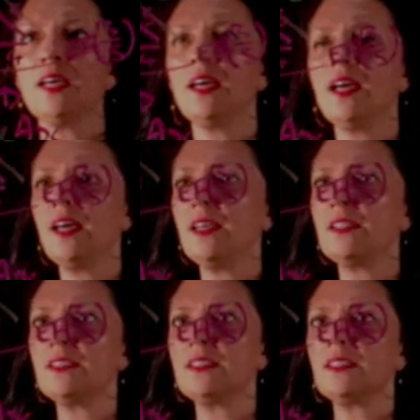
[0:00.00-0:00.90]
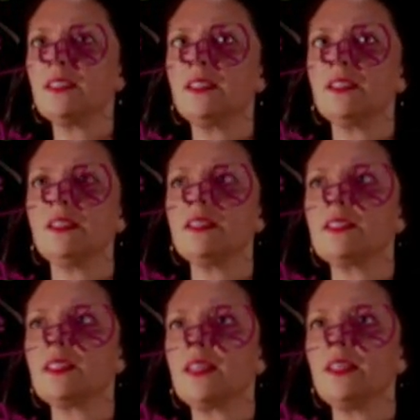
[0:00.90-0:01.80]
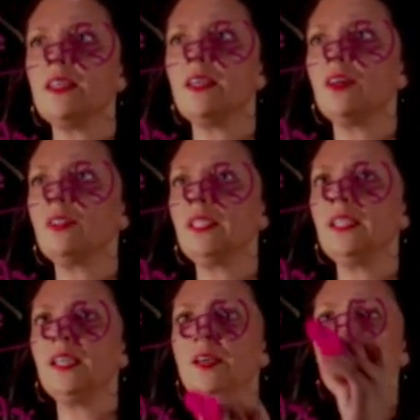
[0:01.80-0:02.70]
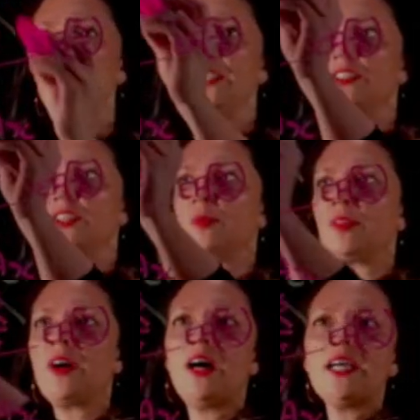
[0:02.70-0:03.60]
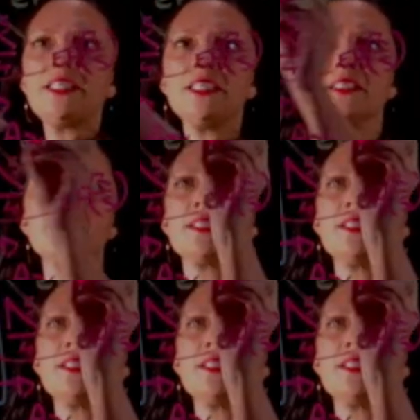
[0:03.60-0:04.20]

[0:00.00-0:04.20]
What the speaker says: and is that the only, and we need to know what the height is